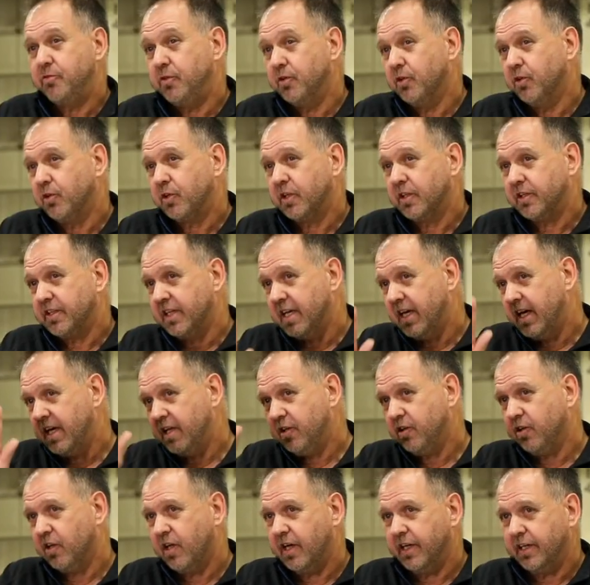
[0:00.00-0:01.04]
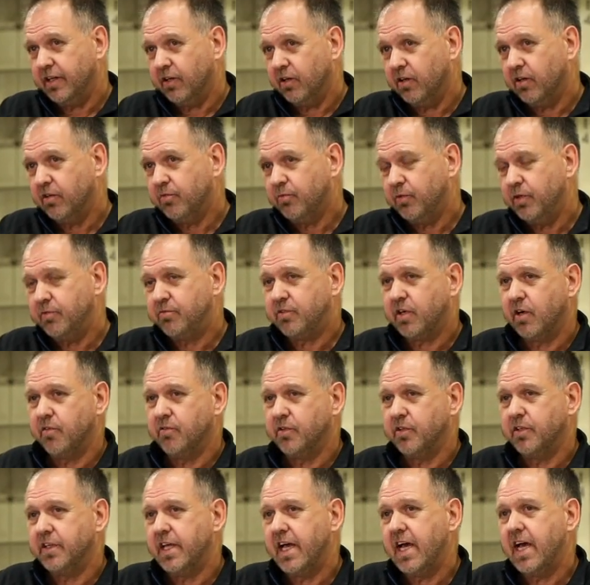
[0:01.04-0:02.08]
If you look at the headliner, we've
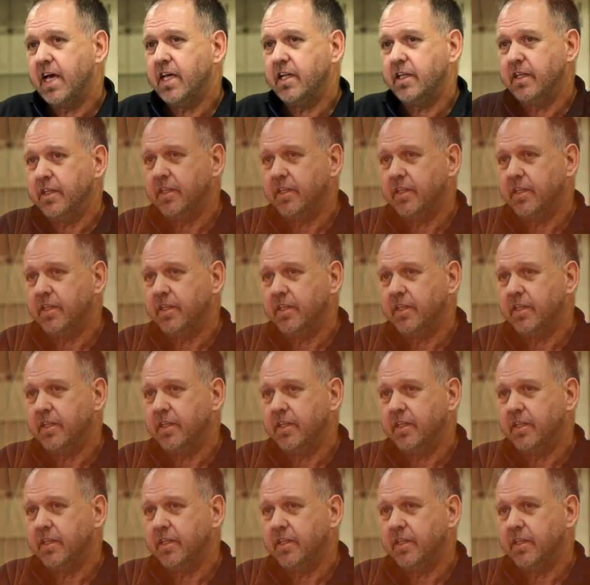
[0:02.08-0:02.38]
covered that